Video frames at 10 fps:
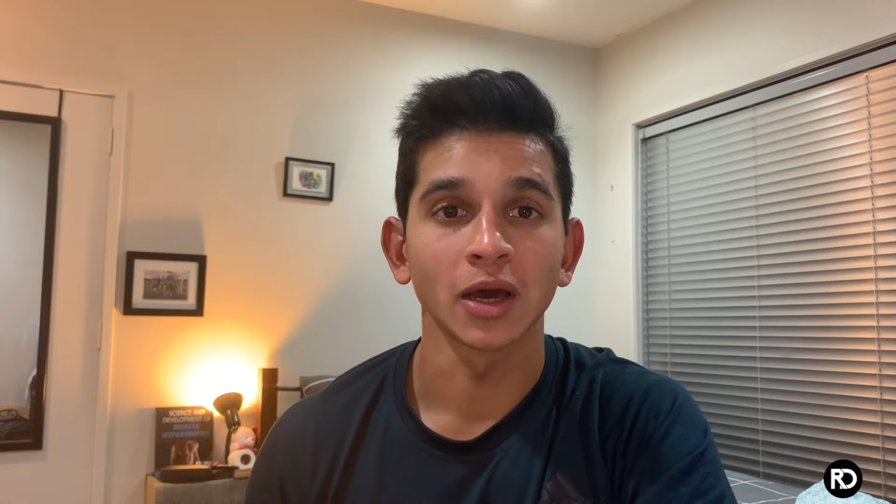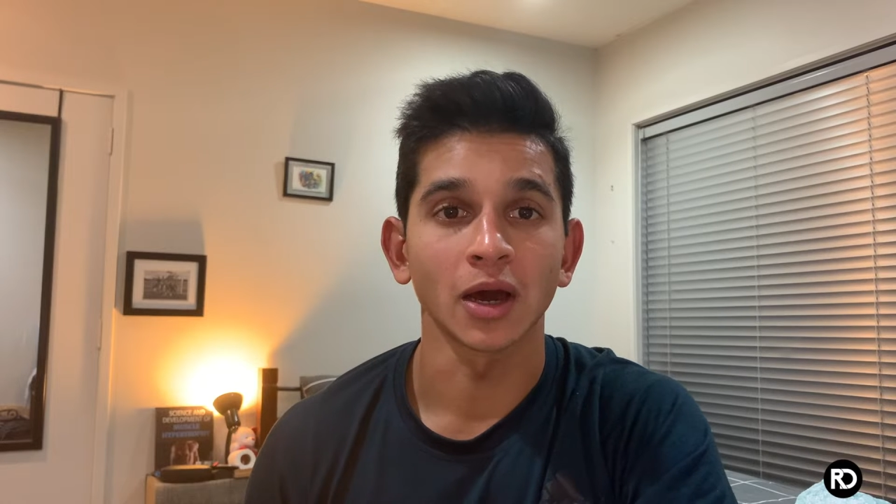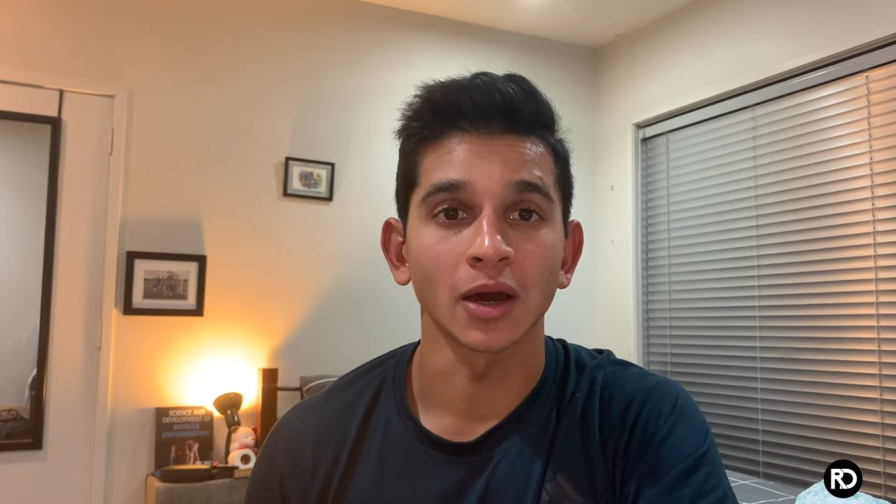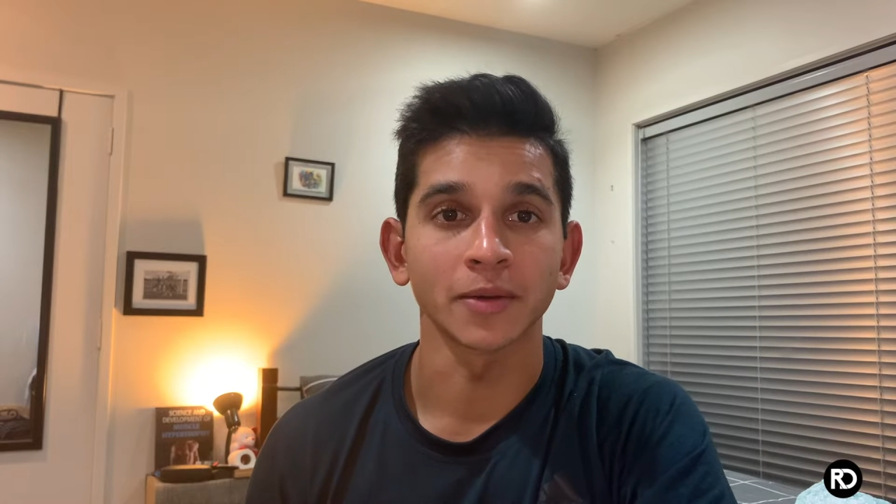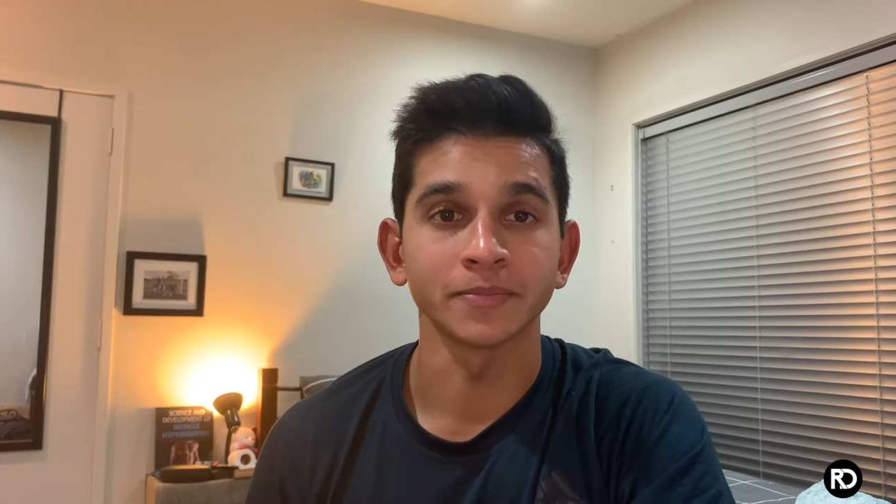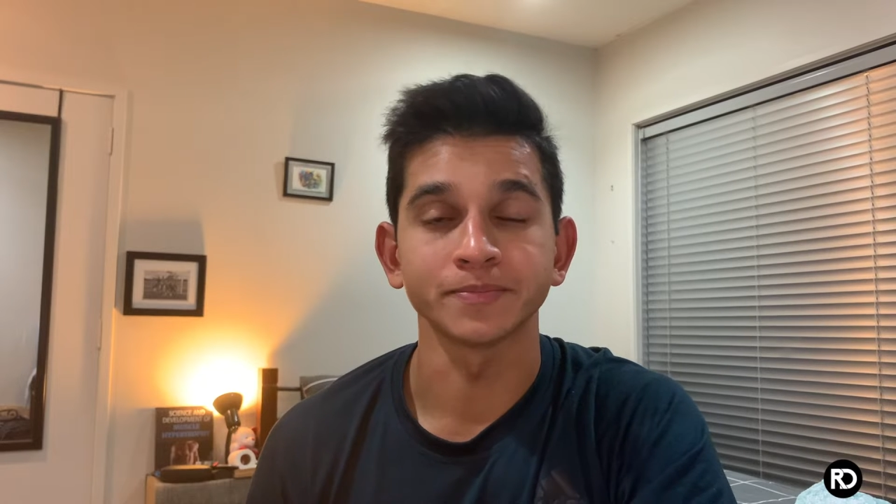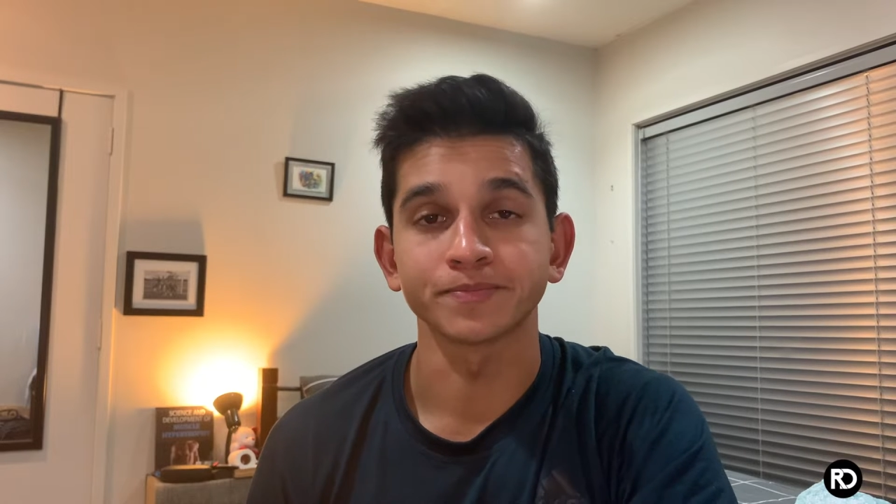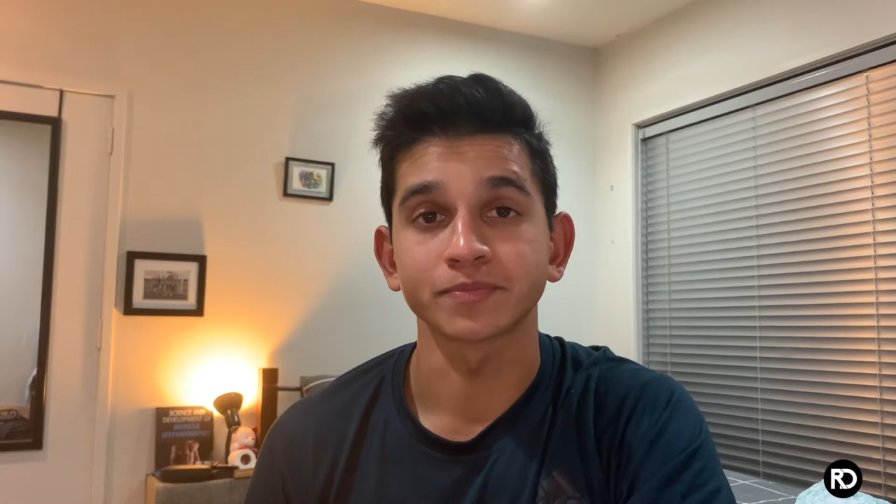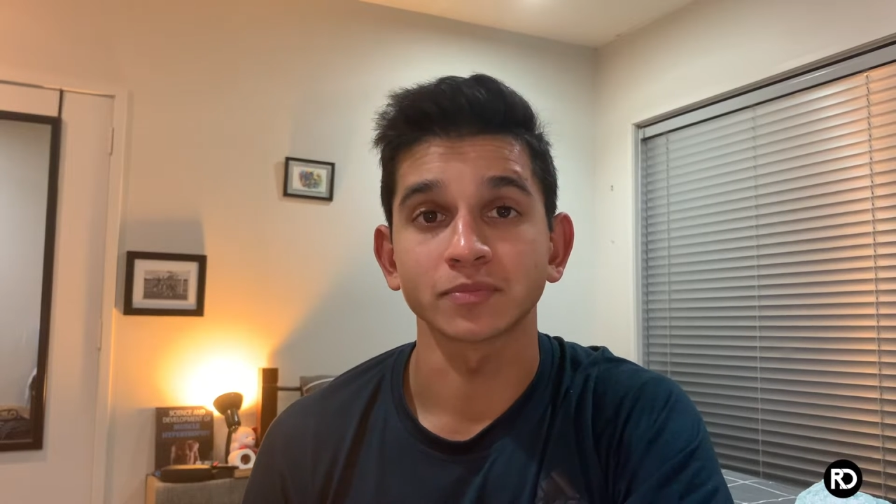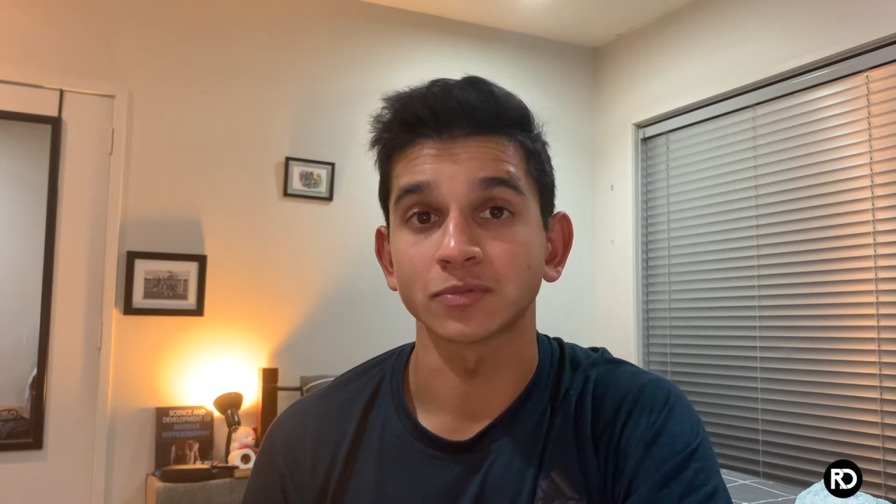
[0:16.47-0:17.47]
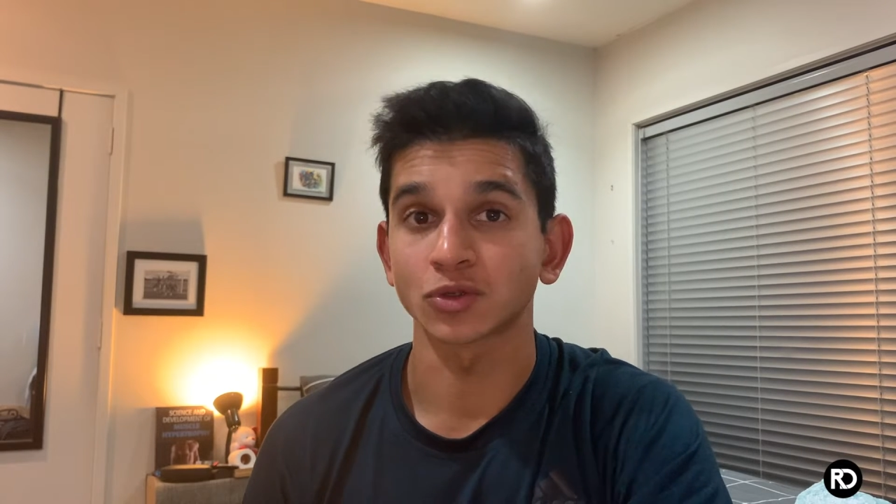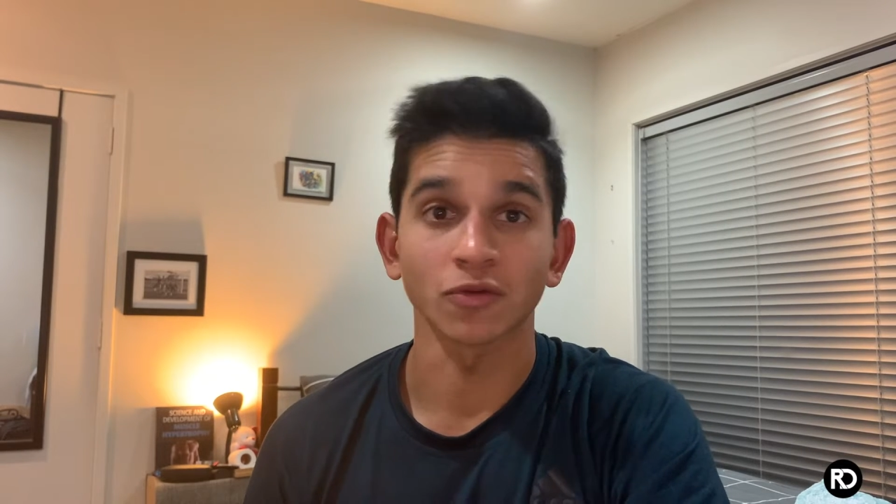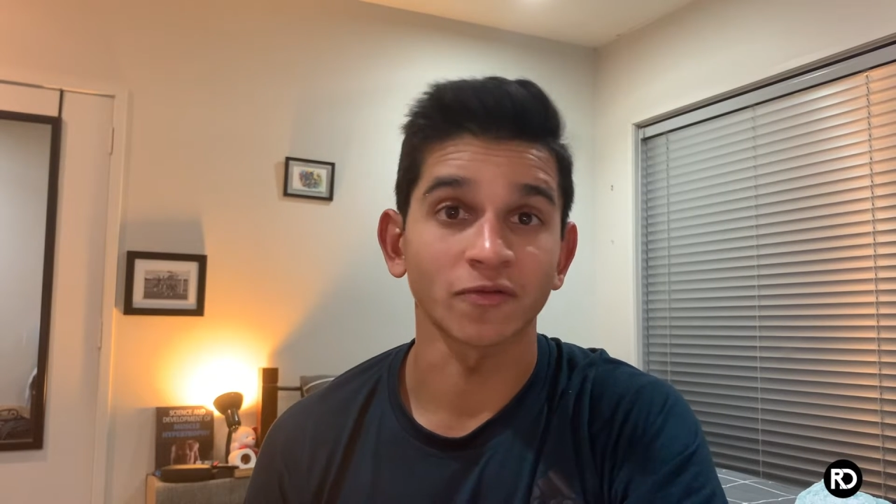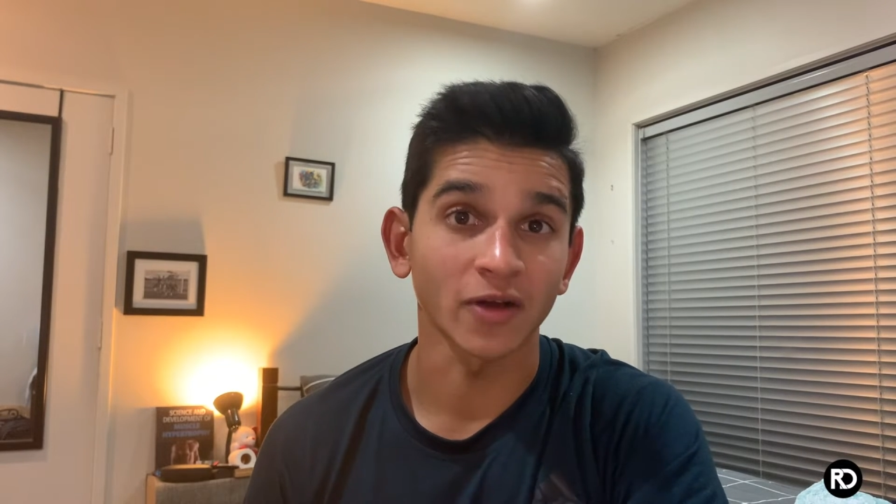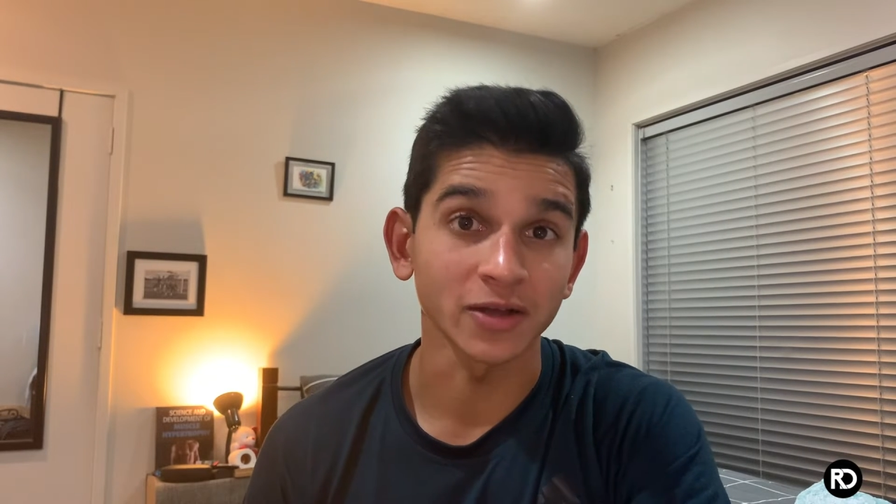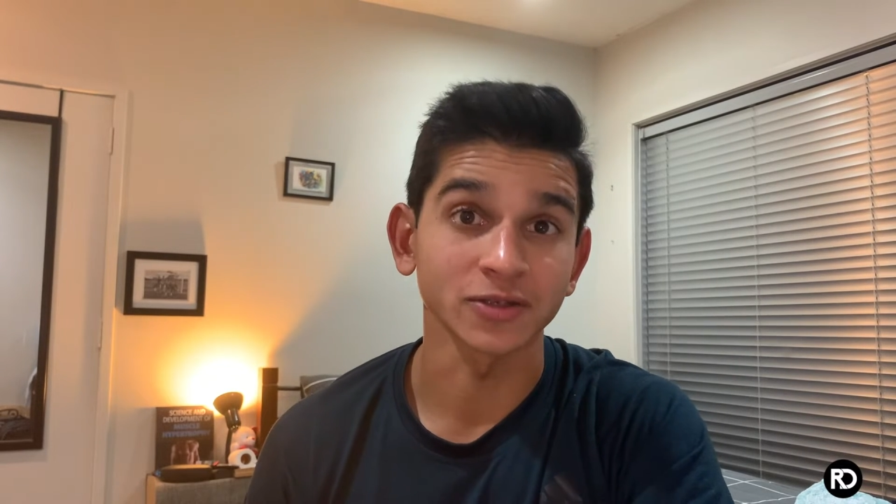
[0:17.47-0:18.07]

um, so far.